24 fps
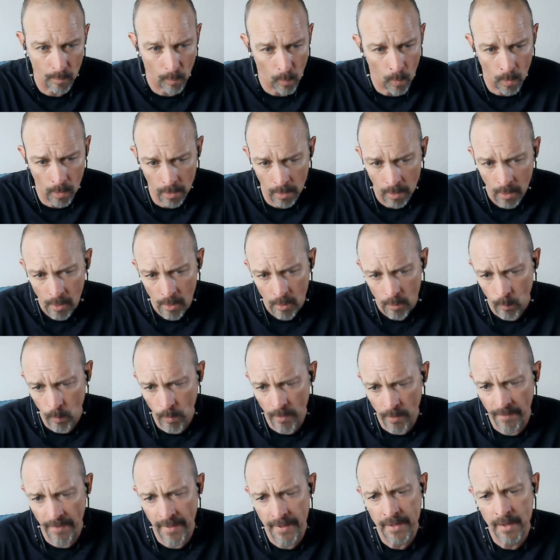or
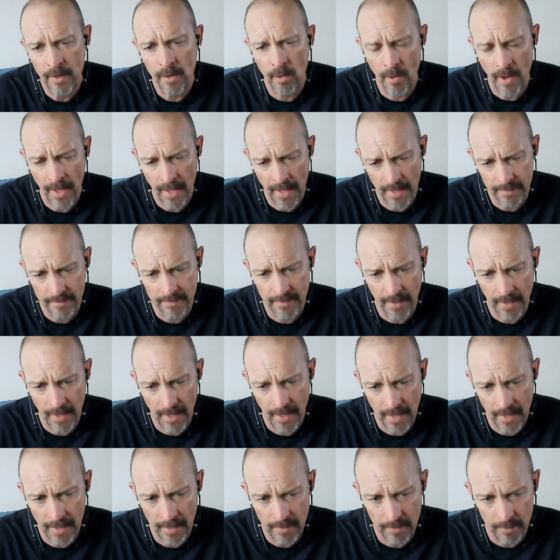when they go head to
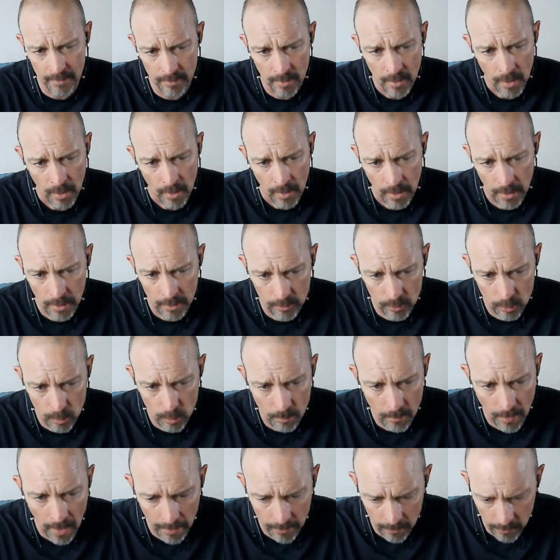head and do
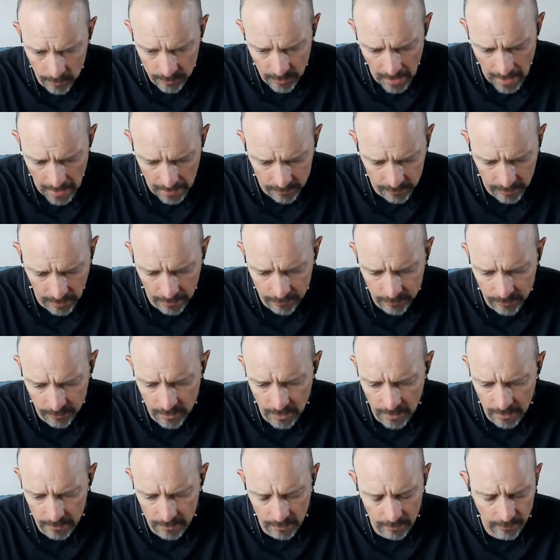MITRE attack
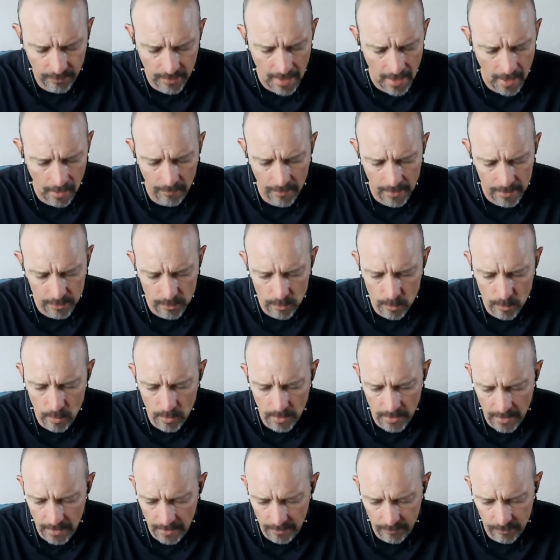testing to see how they do
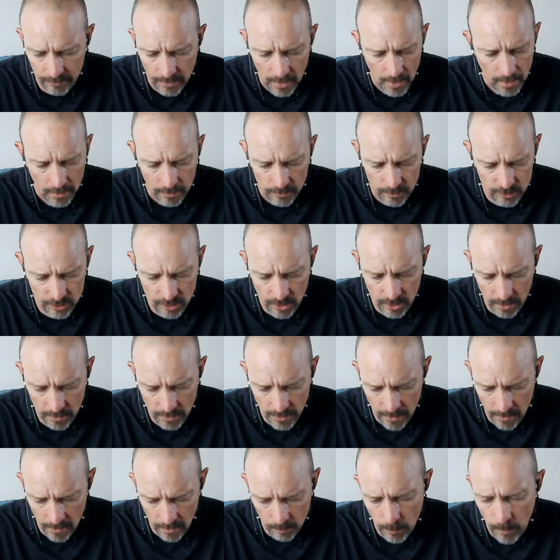against
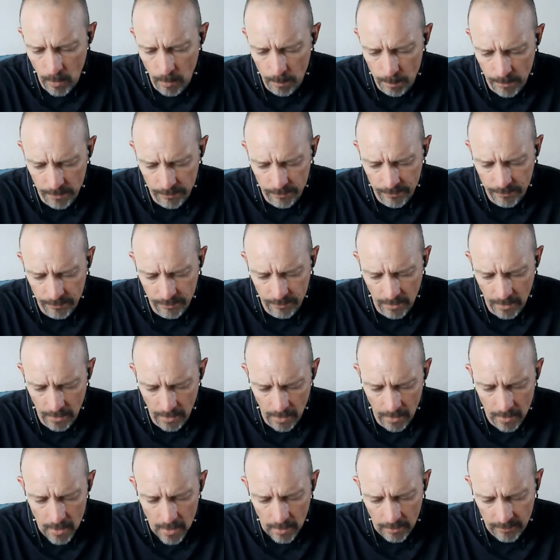generic purpose
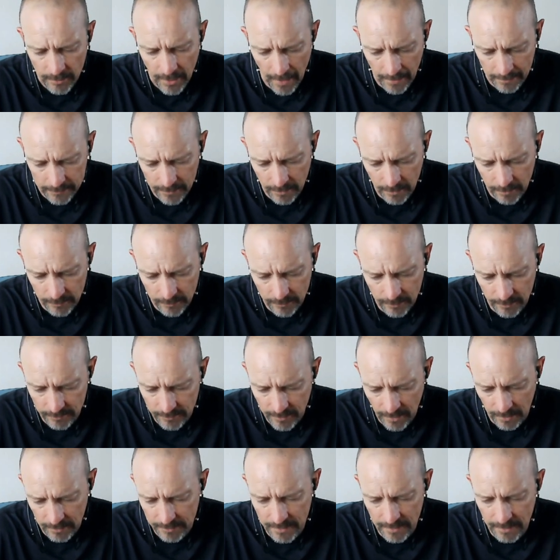tactics and
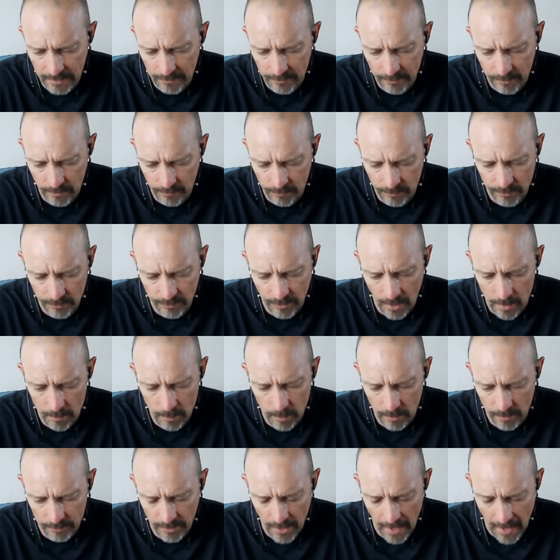techniques of
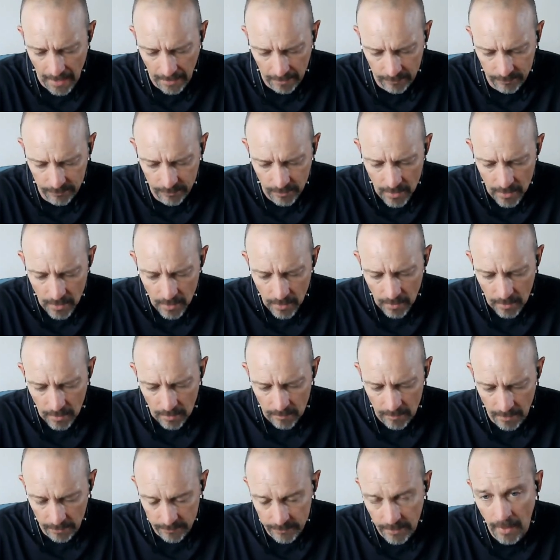cyber attacks.
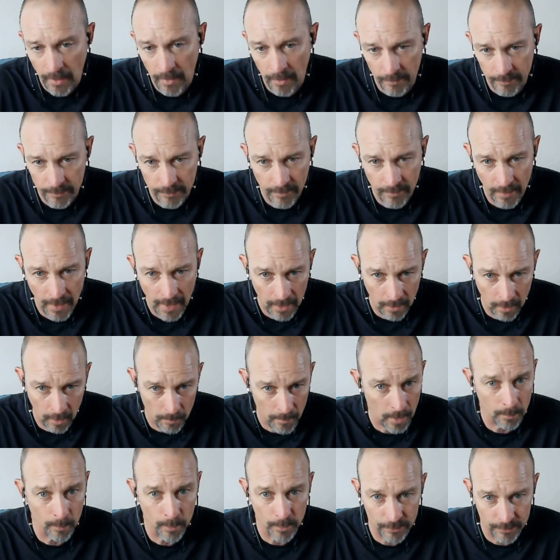They'll tell us that our
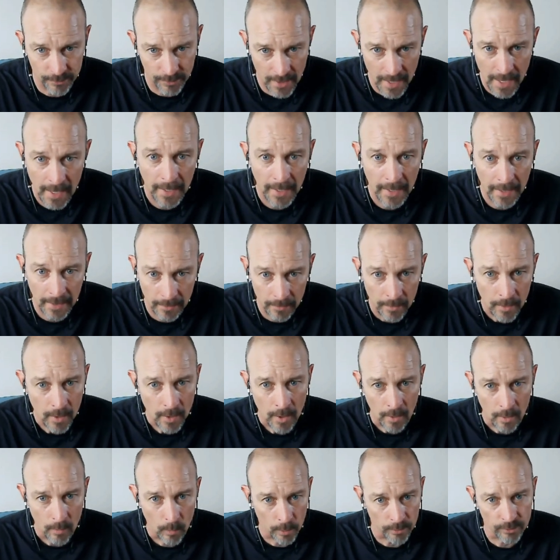memory scanning
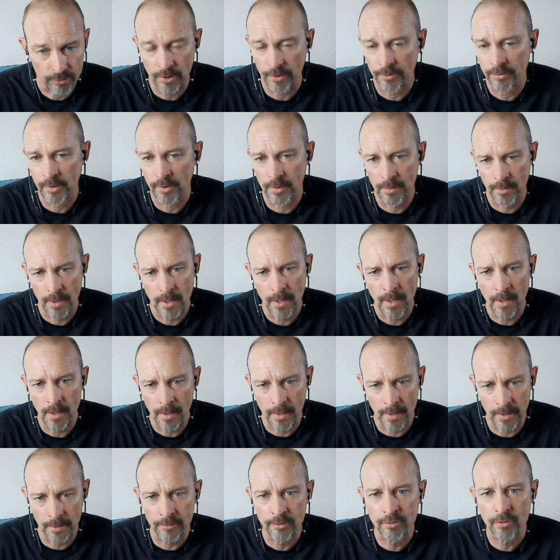was just an
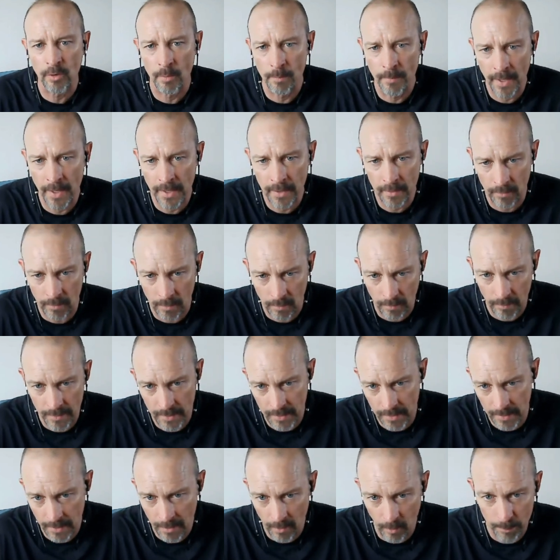instrumental
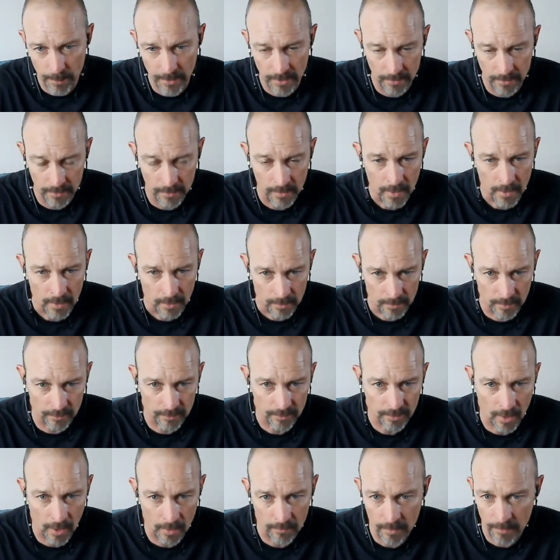in helping
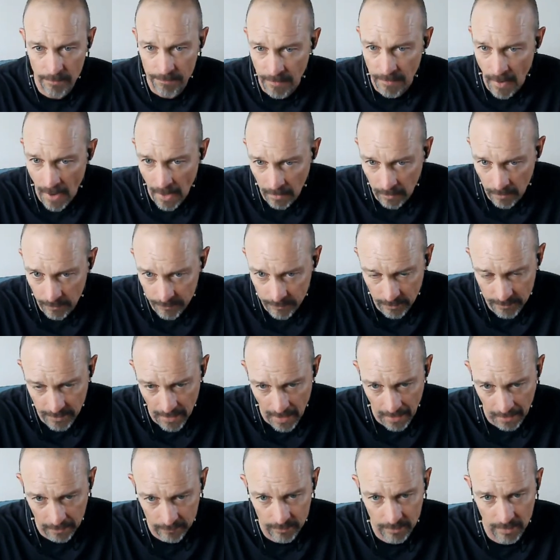discover fileless
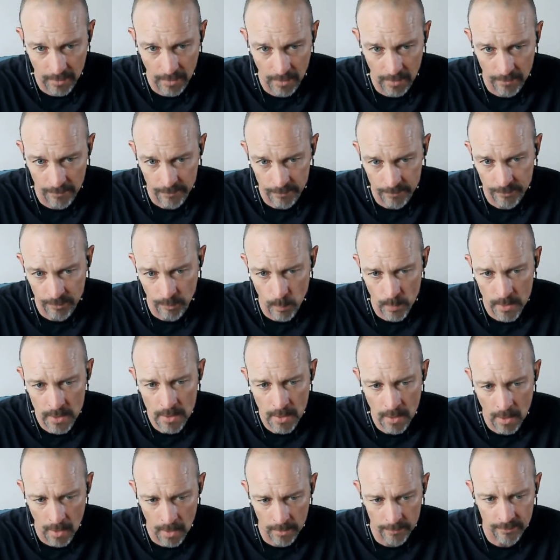attacks and others. So we
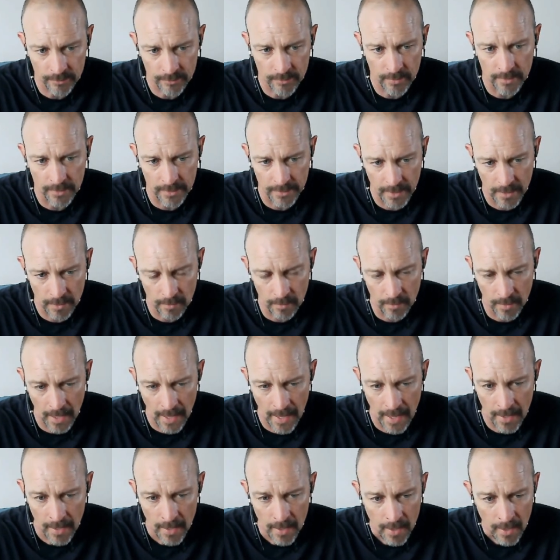constantly hear
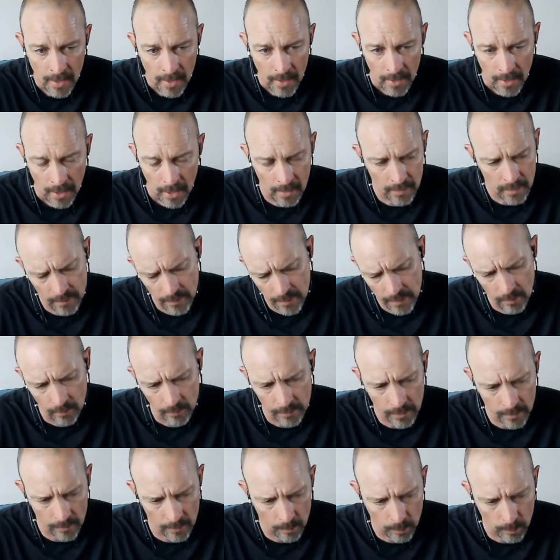that. And then the
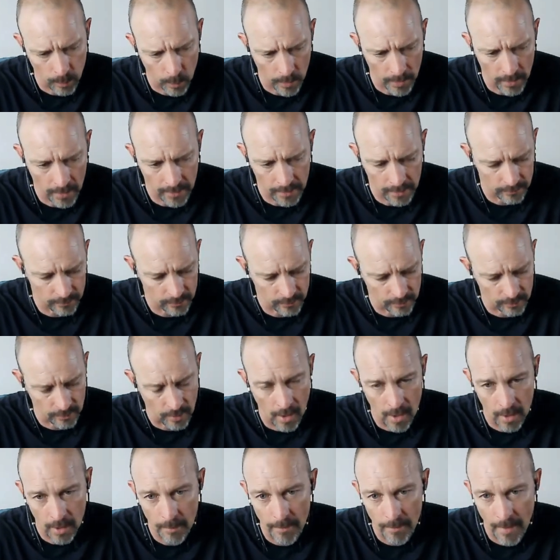only other point I can
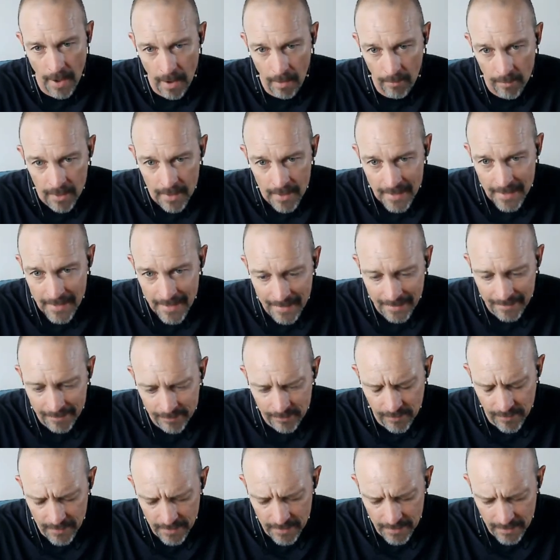talk about
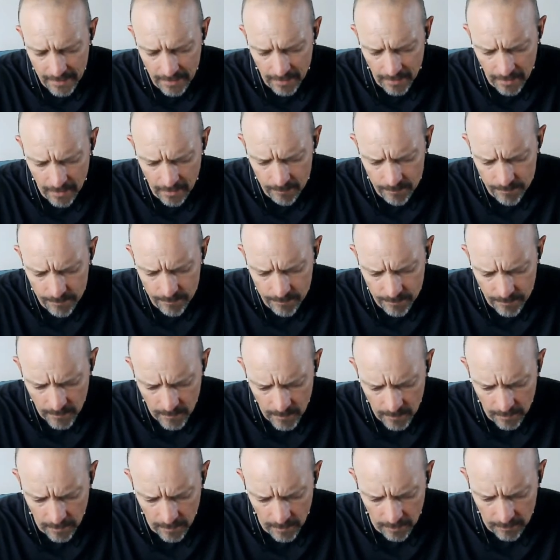is the
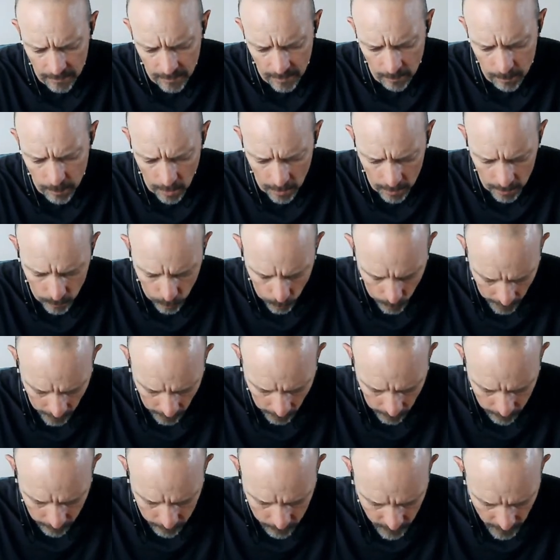part where,